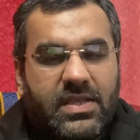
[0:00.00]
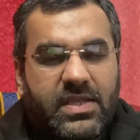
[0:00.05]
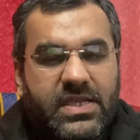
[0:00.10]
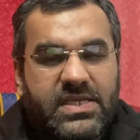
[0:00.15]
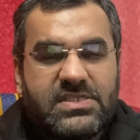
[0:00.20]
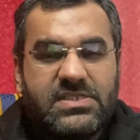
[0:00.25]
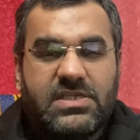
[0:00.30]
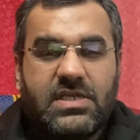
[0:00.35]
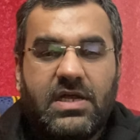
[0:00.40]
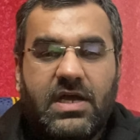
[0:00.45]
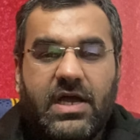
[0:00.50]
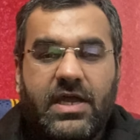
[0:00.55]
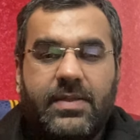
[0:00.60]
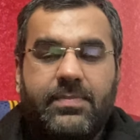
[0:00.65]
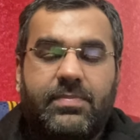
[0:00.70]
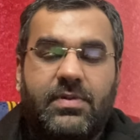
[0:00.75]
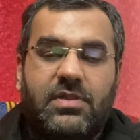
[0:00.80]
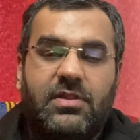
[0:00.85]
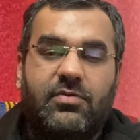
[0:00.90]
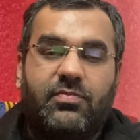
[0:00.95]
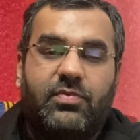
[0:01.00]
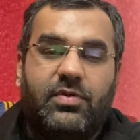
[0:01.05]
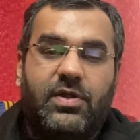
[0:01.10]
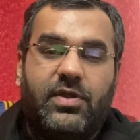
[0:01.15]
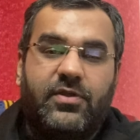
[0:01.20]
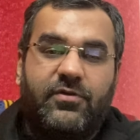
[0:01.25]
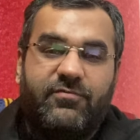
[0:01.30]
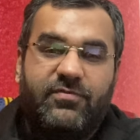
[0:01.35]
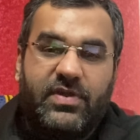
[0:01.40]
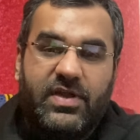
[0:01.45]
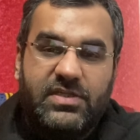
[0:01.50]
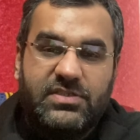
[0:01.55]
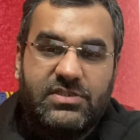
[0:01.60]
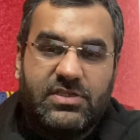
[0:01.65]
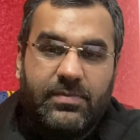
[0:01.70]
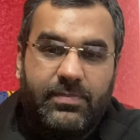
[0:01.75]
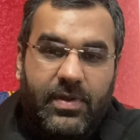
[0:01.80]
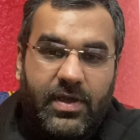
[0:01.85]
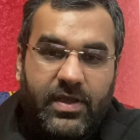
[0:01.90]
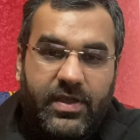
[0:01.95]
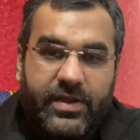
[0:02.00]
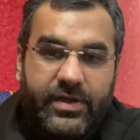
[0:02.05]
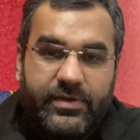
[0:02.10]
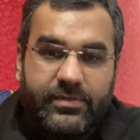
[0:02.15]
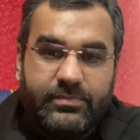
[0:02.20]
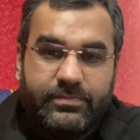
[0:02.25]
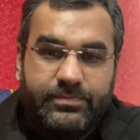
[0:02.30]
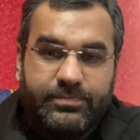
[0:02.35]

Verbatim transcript: biggest hype in the world of financial market.